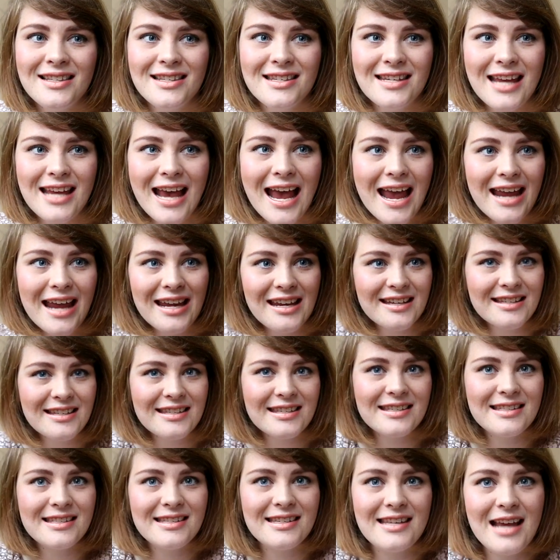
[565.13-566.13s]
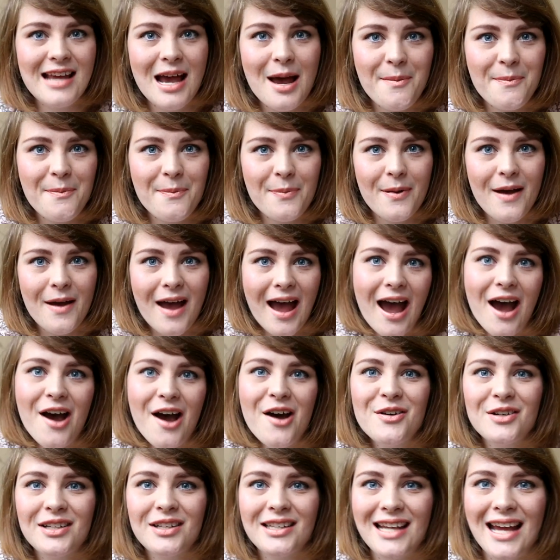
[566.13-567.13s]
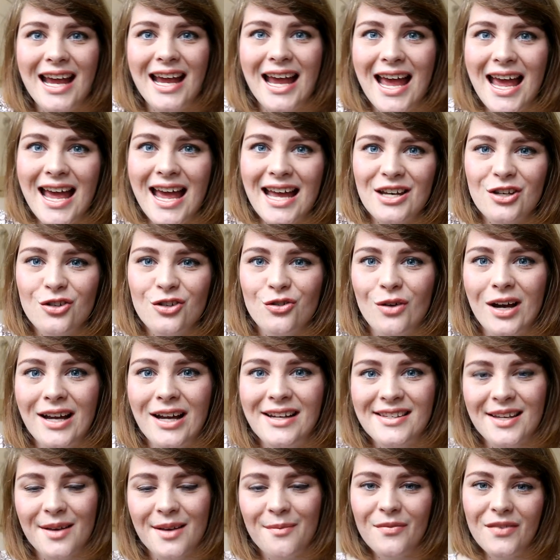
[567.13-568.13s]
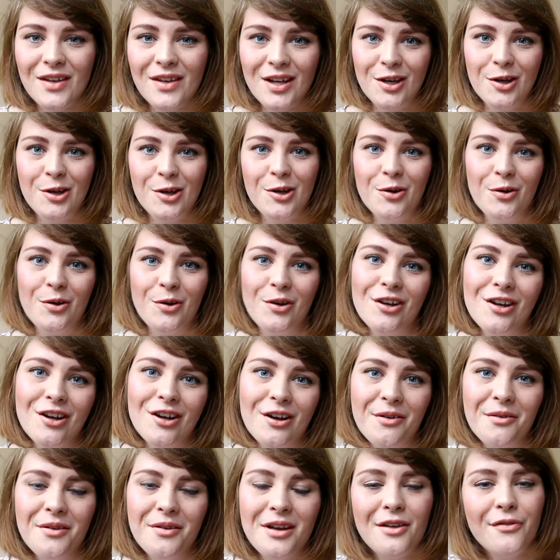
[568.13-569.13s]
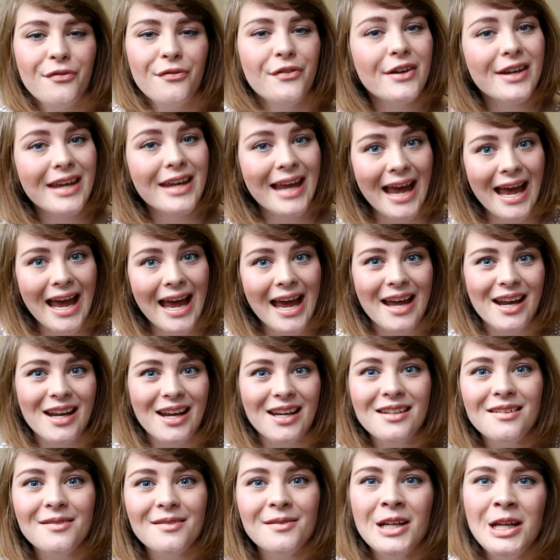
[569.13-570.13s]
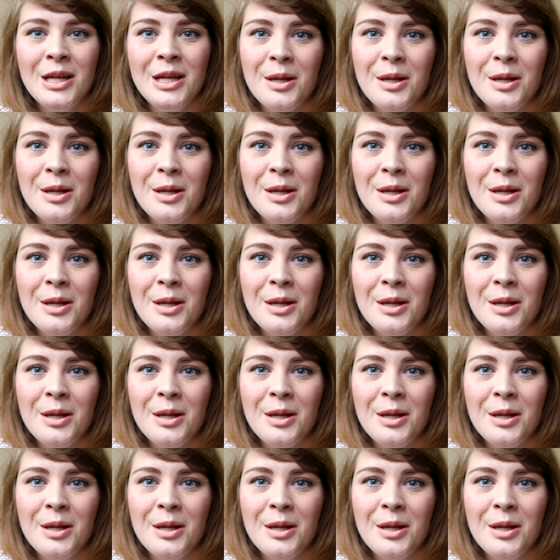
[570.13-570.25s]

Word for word: take a step out and try something new you know if you can